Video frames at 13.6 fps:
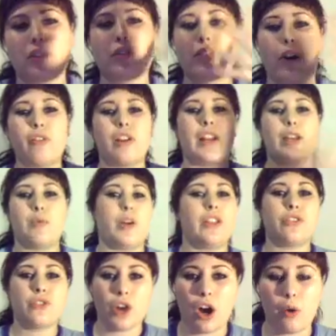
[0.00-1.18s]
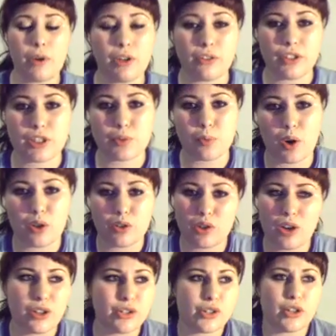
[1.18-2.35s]
thoroughly with Darwin on this one.
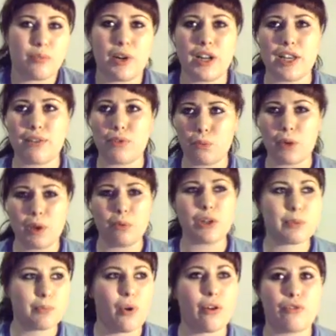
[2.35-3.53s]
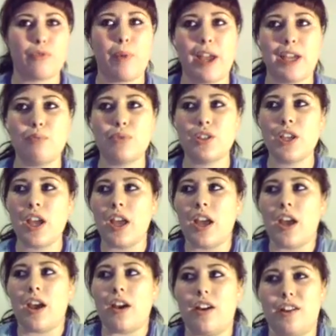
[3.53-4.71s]
I do believe that we were sprung from apes.
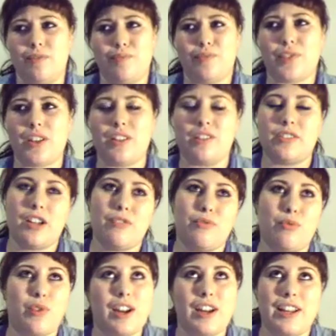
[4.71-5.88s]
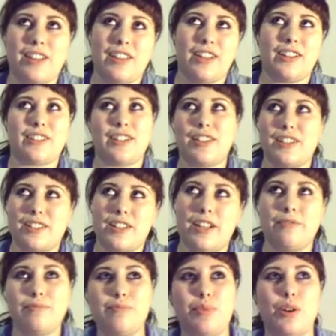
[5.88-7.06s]
I don't really think that it's
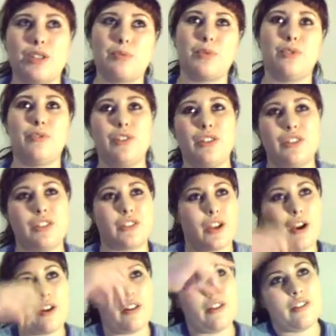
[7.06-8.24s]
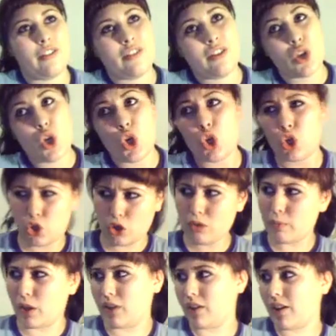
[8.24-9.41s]
possible for you to just go,
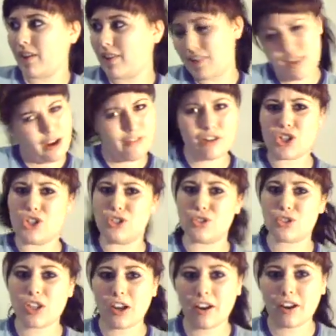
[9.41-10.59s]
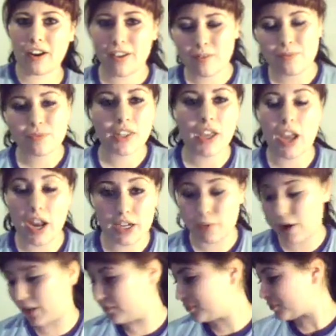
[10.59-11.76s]
human, there it is.
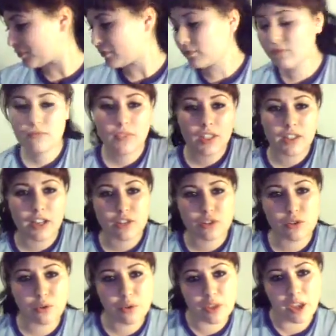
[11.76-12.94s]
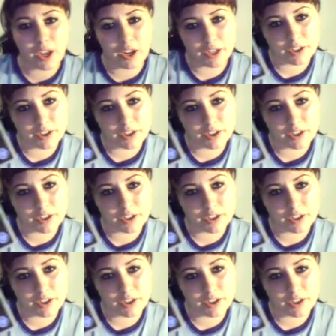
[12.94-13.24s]
Anyway, next cool thing.